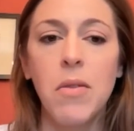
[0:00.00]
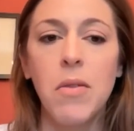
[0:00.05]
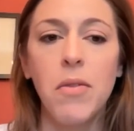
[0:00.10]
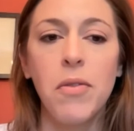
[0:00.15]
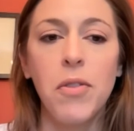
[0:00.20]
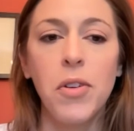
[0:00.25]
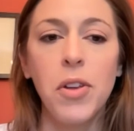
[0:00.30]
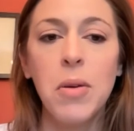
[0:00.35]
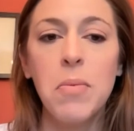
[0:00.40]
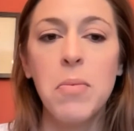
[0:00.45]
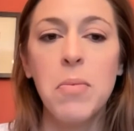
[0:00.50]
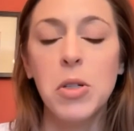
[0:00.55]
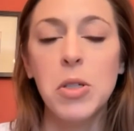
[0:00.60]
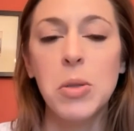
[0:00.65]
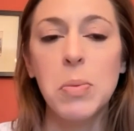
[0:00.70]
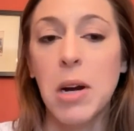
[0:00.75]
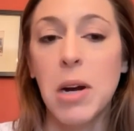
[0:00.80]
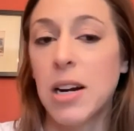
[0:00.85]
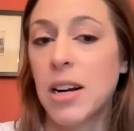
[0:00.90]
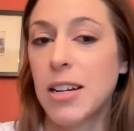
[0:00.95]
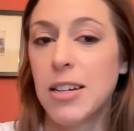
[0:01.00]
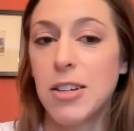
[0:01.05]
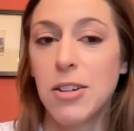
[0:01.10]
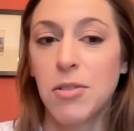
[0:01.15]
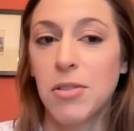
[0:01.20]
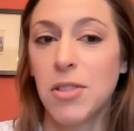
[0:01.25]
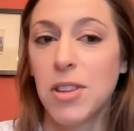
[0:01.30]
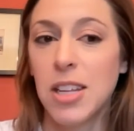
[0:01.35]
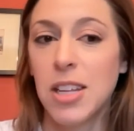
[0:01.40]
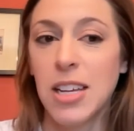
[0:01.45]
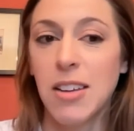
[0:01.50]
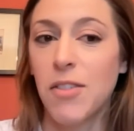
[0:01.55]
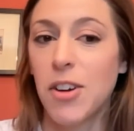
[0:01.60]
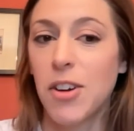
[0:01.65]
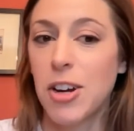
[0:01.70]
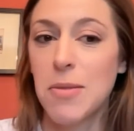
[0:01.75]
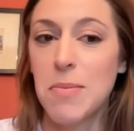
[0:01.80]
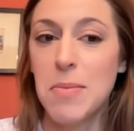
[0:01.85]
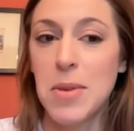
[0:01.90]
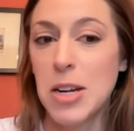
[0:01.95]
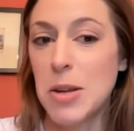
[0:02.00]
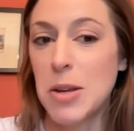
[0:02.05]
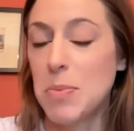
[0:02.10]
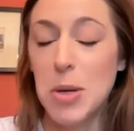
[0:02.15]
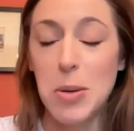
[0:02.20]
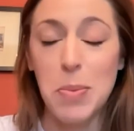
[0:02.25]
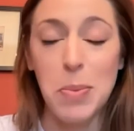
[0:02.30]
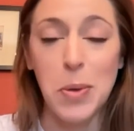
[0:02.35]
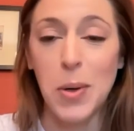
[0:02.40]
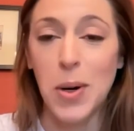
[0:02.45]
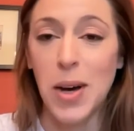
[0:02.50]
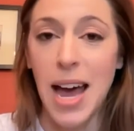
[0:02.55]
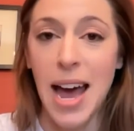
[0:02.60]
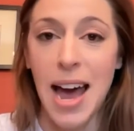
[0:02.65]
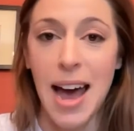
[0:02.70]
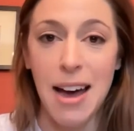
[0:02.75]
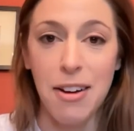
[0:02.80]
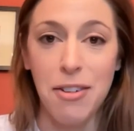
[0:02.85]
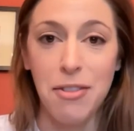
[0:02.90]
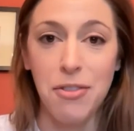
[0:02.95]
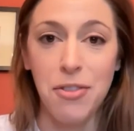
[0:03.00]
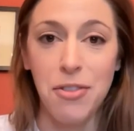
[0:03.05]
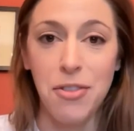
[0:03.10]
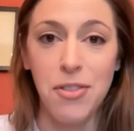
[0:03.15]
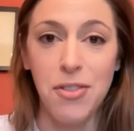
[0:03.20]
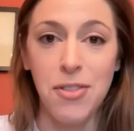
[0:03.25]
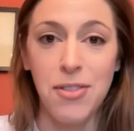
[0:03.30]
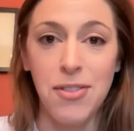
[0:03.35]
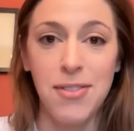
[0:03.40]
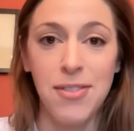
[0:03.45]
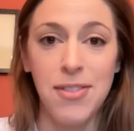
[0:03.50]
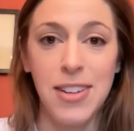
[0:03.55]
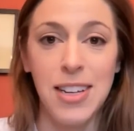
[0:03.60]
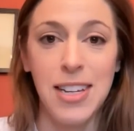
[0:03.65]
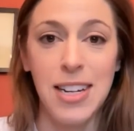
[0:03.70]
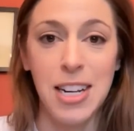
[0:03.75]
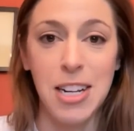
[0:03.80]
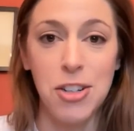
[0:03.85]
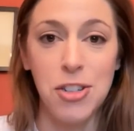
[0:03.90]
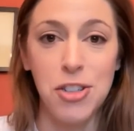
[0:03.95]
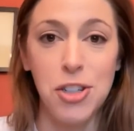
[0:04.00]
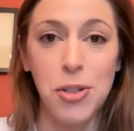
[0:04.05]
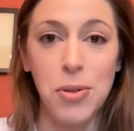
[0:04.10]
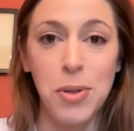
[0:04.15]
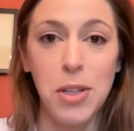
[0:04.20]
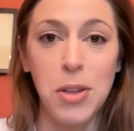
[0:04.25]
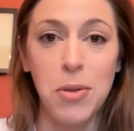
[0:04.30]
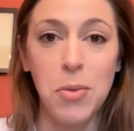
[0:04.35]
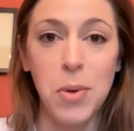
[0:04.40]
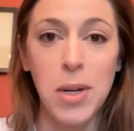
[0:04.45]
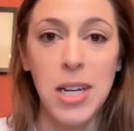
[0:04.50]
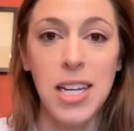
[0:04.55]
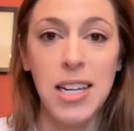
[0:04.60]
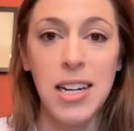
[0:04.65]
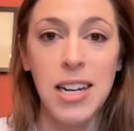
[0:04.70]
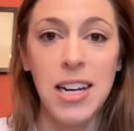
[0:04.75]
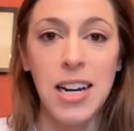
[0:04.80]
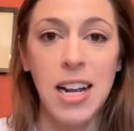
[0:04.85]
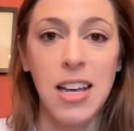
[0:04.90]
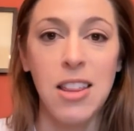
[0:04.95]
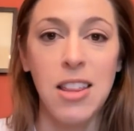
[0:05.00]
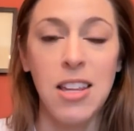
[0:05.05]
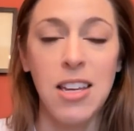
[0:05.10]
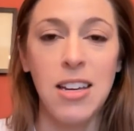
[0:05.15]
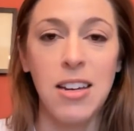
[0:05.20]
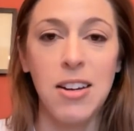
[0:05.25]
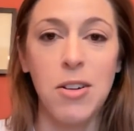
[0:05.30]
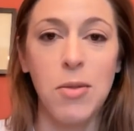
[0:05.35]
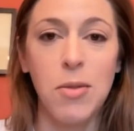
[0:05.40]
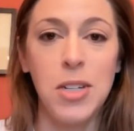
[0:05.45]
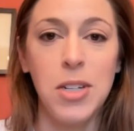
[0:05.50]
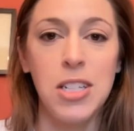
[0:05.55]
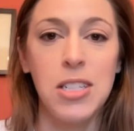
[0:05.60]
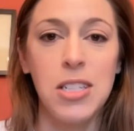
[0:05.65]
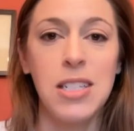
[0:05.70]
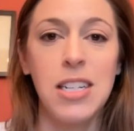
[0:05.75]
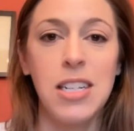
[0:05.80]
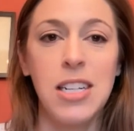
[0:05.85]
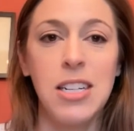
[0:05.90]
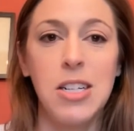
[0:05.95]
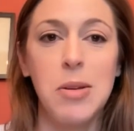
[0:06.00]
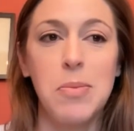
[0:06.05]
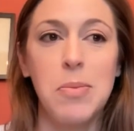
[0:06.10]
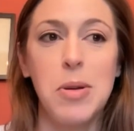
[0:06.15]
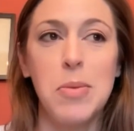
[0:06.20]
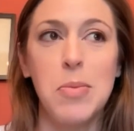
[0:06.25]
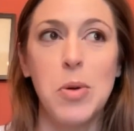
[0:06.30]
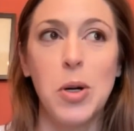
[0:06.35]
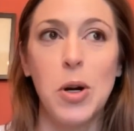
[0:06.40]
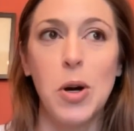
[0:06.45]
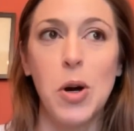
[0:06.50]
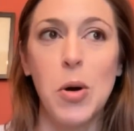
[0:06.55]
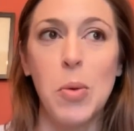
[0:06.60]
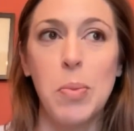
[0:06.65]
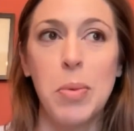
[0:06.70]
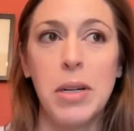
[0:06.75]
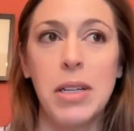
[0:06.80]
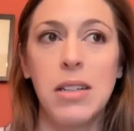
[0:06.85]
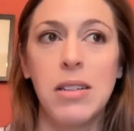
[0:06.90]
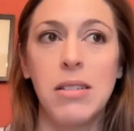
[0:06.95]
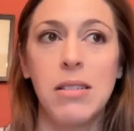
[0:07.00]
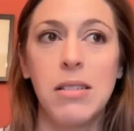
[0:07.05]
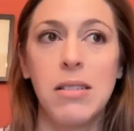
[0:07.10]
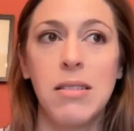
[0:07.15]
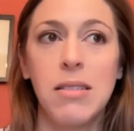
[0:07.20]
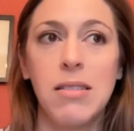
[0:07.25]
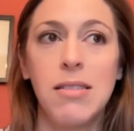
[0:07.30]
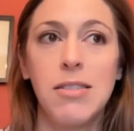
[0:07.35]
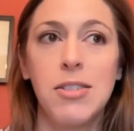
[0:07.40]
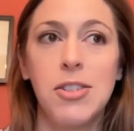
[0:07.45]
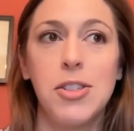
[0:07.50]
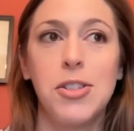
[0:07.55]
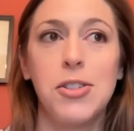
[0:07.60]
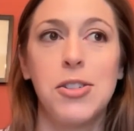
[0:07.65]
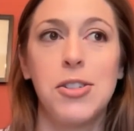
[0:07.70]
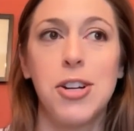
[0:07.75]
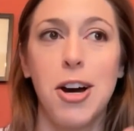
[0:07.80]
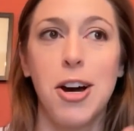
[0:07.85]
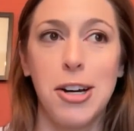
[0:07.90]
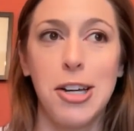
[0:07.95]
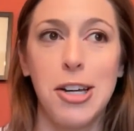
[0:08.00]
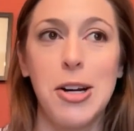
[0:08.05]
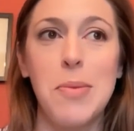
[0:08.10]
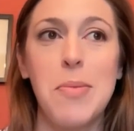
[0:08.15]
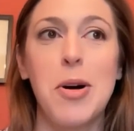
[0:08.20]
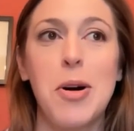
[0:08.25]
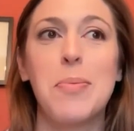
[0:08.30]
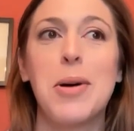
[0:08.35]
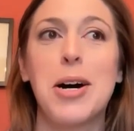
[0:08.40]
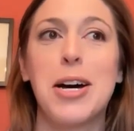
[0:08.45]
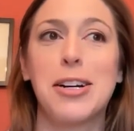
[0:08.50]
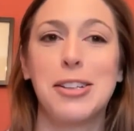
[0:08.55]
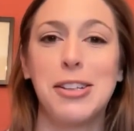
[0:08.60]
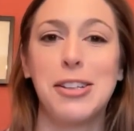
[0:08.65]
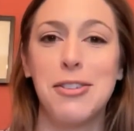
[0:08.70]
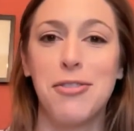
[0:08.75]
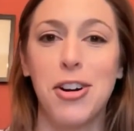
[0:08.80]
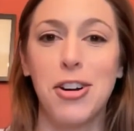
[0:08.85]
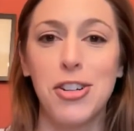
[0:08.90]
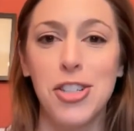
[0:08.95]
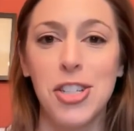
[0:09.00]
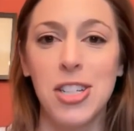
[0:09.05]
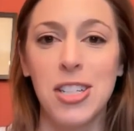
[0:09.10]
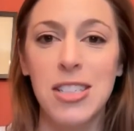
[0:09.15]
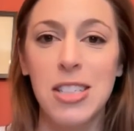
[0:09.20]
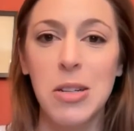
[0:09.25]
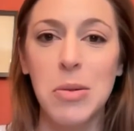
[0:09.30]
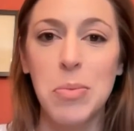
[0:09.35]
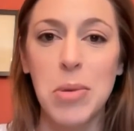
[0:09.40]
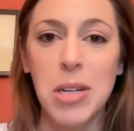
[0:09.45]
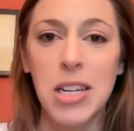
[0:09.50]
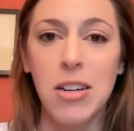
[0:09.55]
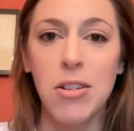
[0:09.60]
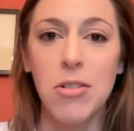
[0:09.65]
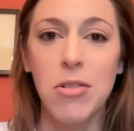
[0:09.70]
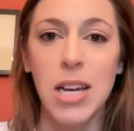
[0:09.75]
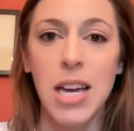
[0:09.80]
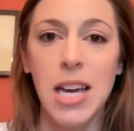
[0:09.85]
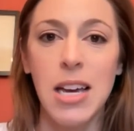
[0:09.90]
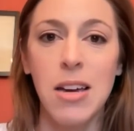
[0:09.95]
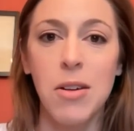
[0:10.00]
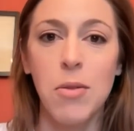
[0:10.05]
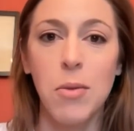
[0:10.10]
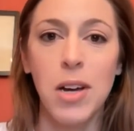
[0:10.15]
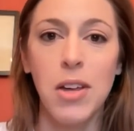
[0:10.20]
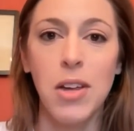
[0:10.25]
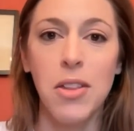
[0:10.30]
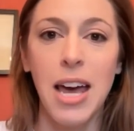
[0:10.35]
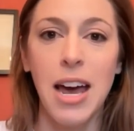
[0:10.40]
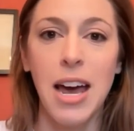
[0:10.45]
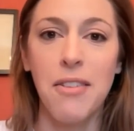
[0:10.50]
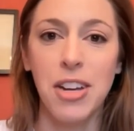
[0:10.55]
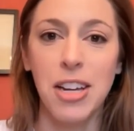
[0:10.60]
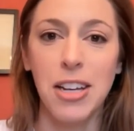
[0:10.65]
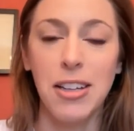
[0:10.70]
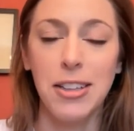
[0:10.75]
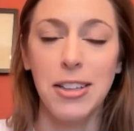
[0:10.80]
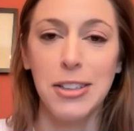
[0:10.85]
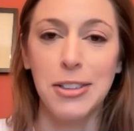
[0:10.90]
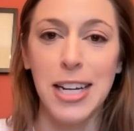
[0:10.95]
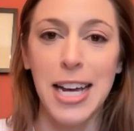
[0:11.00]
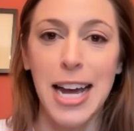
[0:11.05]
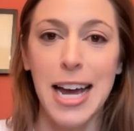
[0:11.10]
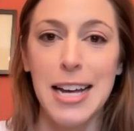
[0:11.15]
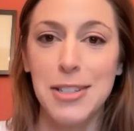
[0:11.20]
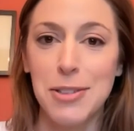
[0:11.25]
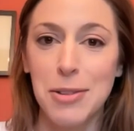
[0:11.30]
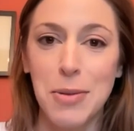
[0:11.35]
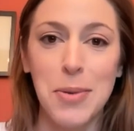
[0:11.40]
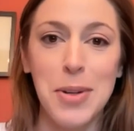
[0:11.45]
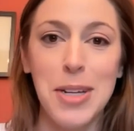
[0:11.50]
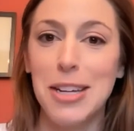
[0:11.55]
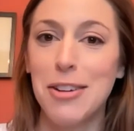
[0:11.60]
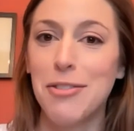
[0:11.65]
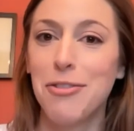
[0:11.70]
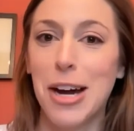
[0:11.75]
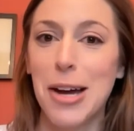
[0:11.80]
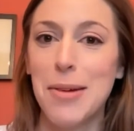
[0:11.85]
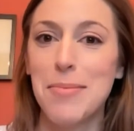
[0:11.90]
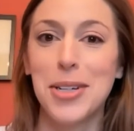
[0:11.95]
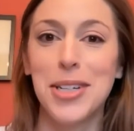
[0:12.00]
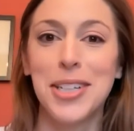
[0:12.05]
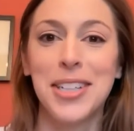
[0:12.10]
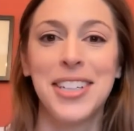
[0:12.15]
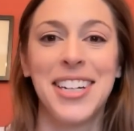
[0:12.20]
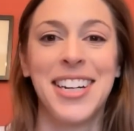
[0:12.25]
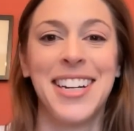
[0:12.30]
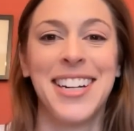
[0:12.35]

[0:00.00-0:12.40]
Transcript: for the most part, I don't think very many people have an issue with wheat. And I think we just need to be more open to talking about bodily functions and being okay with having a little gas when we eat fiber.